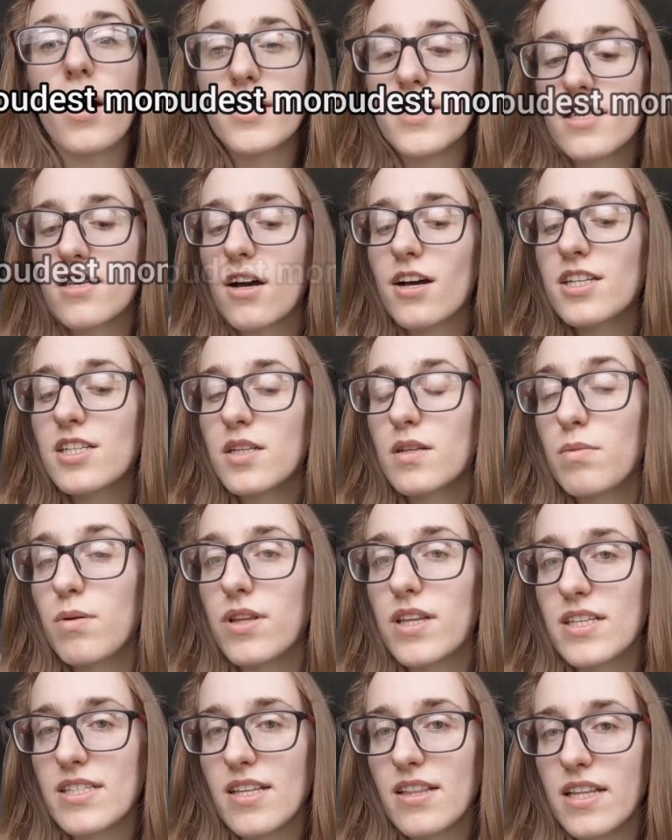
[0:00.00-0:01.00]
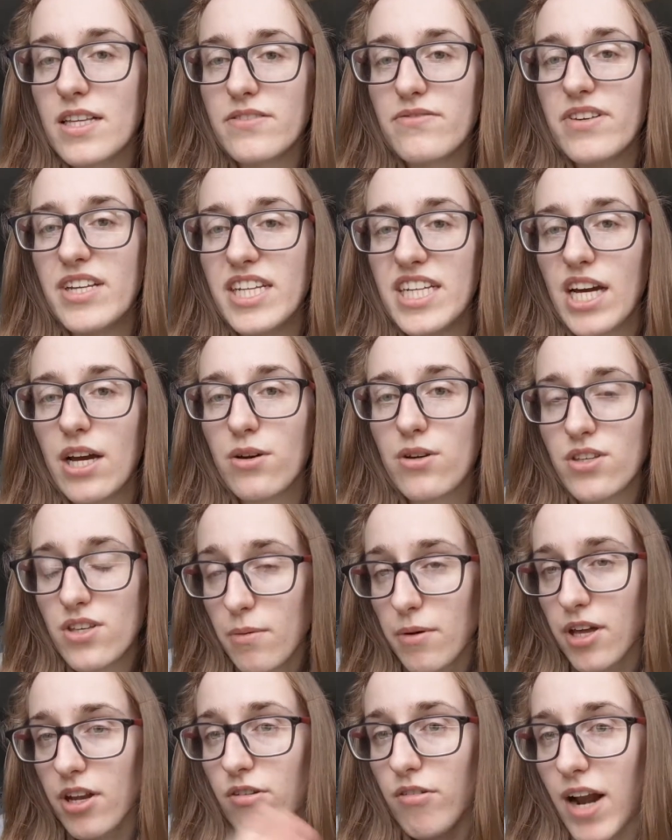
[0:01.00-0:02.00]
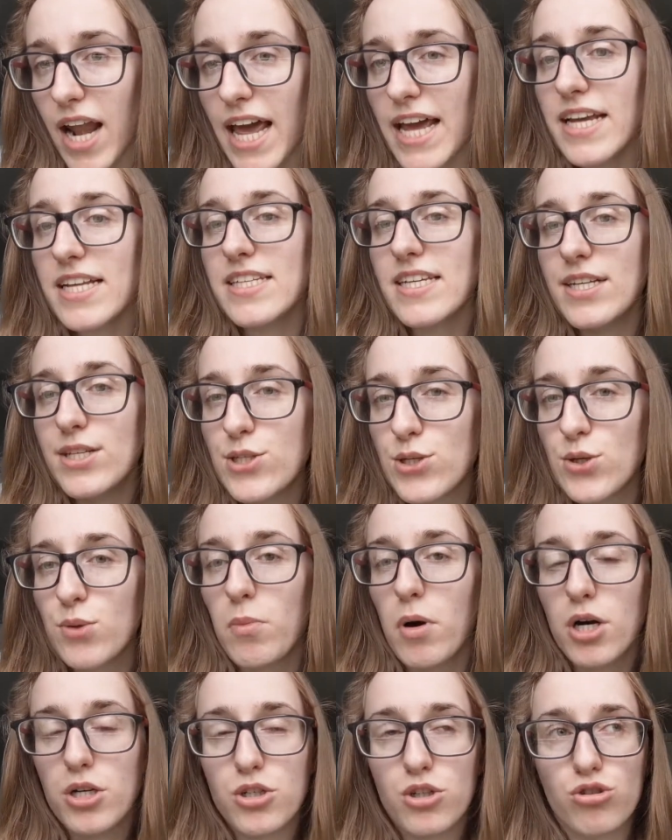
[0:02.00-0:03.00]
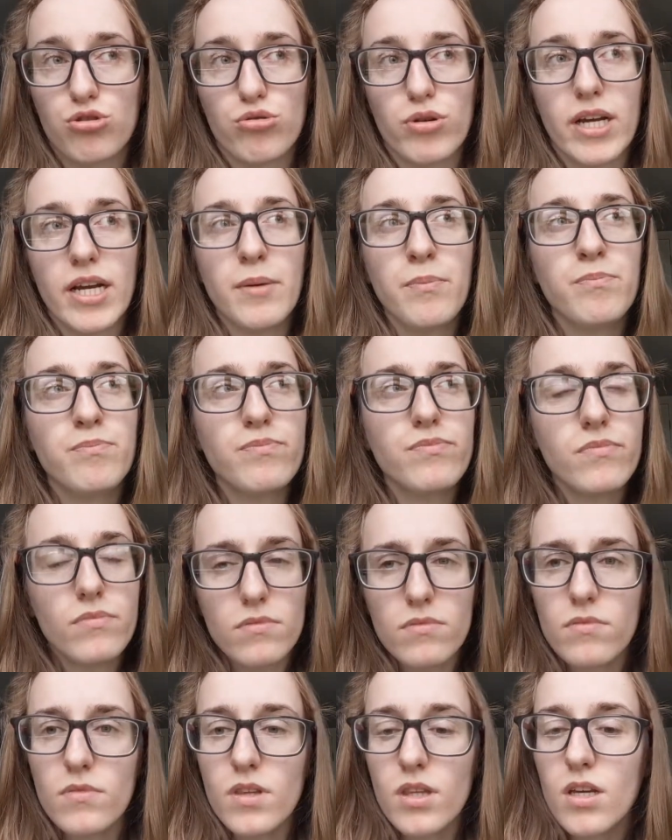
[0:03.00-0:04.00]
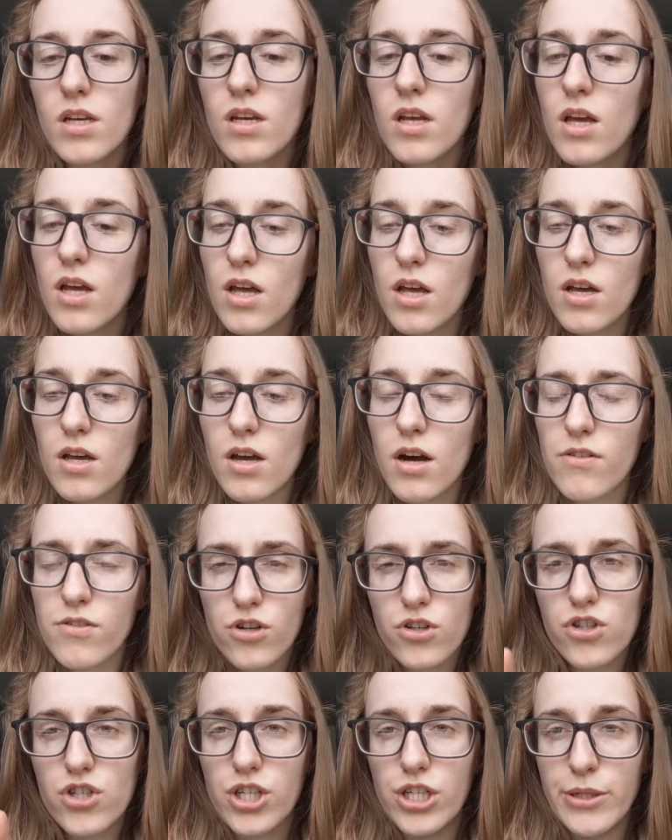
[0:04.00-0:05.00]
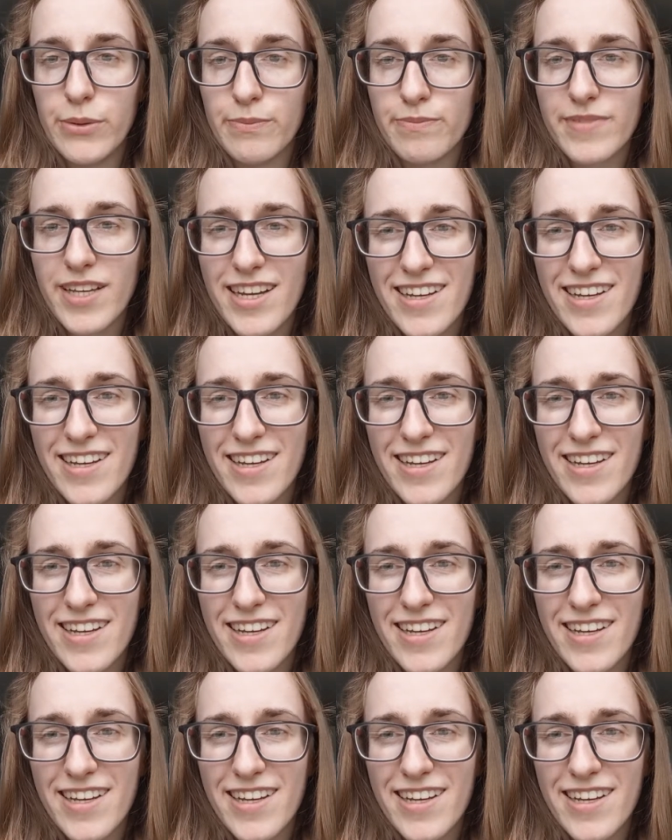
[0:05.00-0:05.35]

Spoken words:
decided to put this in this video because I'm going to relate it to my degree. I've got two.